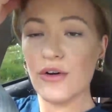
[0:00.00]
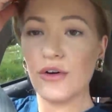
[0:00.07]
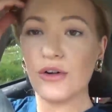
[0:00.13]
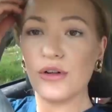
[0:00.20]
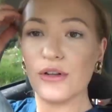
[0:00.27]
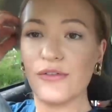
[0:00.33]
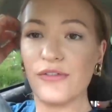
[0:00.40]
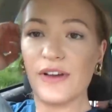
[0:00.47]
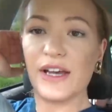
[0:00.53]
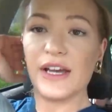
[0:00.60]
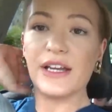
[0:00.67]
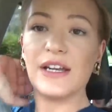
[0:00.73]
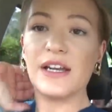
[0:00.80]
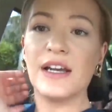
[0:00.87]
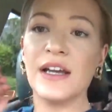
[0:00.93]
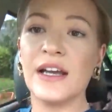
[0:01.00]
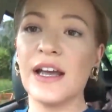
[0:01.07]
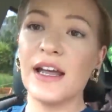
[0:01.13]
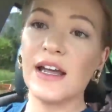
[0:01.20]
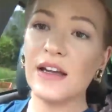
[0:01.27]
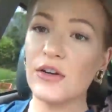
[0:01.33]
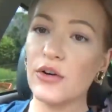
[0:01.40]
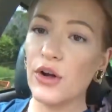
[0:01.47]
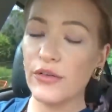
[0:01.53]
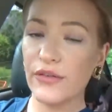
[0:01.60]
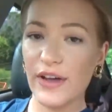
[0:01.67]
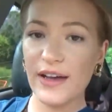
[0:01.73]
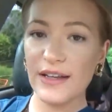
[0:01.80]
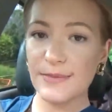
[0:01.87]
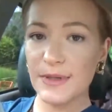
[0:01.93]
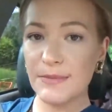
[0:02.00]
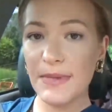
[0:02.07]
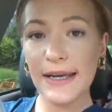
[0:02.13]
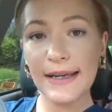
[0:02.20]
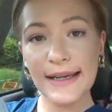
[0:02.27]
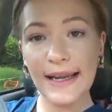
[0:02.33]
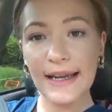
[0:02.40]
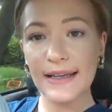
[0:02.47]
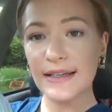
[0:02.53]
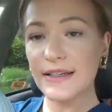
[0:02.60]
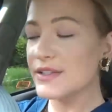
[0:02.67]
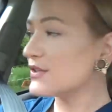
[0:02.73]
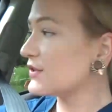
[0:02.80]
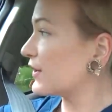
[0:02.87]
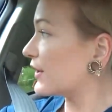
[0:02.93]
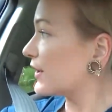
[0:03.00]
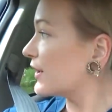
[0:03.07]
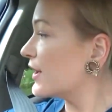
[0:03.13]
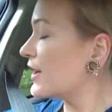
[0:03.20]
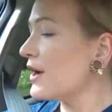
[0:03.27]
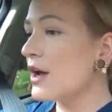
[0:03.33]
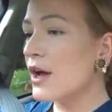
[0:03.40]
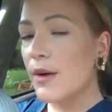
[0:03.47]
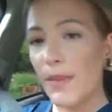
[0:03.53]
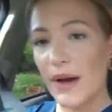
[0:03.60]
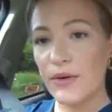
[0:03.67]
all fed and Nova has been medicated, so my